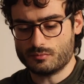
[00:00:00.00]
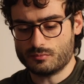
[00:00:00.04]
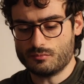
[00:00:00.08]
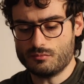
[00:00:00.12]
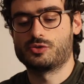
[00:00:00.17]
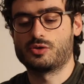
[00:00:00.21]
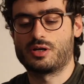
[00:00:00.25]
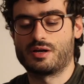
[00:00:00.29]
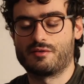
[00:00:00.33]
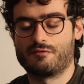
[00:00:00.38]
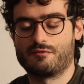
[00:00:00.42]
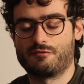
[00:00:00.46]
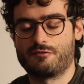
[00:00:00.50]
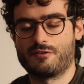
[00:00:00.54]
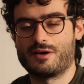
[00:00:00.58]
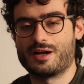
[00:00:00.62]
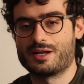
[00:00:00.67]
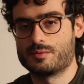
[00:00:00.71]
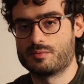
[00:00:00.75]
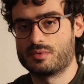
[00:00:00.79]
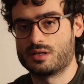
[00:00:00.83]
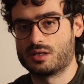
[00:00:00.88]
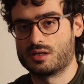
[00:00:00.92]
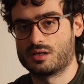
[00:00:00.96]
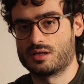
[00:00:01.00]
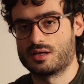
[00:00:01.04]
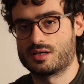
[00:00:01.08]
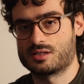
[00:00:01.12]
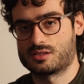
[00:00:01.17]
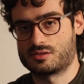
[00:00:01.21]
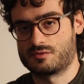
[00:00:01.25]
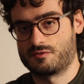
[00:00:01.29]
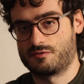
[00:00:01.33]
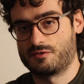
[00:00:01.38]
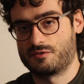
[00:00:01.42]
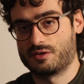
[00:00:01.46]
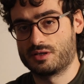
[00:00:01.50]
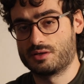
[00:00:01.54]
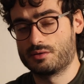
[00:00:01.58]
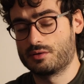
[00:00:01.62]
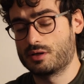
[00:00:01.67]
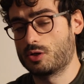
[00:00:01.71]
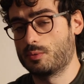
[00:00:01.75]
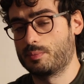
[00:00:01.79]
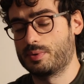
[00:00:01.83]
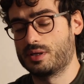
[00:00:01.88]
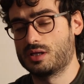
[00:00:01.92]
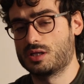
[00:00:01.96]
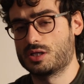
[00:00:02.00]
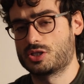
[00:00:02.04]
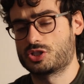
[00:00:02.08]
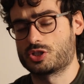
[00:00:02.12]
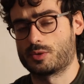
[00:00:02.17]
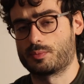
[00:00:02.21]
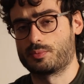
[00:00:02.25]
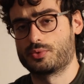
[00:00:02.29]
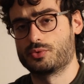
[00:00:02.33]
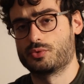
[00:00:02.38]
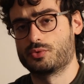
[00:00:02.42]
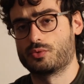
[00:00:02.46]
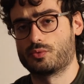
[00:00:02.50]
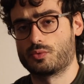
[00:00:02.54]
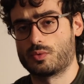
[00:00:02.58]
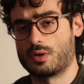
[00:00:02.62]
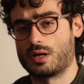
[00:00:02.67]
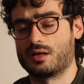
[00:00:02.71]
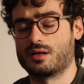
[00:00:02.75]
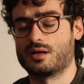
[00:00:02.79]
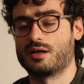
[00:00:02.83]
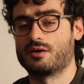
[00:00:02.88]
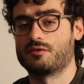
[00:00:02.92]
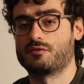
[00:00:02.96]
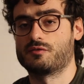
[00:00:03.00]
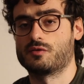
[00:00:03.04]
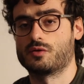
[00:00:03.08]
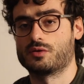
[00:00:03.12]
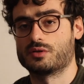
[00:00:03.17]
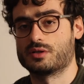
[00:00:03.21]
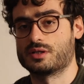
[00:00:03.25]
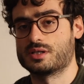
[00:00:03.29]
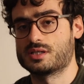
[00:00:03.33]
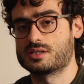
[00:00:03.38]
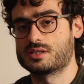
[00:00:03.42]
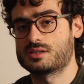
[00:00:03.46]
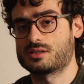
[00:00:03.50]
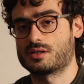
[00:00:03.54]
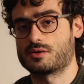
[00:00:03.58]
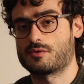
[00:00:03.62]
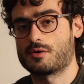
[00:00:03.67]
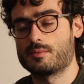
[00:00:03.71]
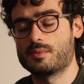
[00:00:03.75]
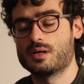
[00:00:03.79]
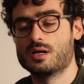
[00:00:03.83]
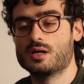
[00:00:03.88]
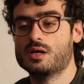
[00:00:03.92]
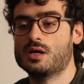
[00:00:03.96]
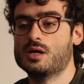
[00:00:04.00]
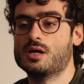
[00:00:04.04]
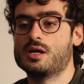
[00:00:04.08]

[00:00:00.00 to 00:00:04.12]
You can find me as Federico Pelliccia Pure Wildlife on the Instagram,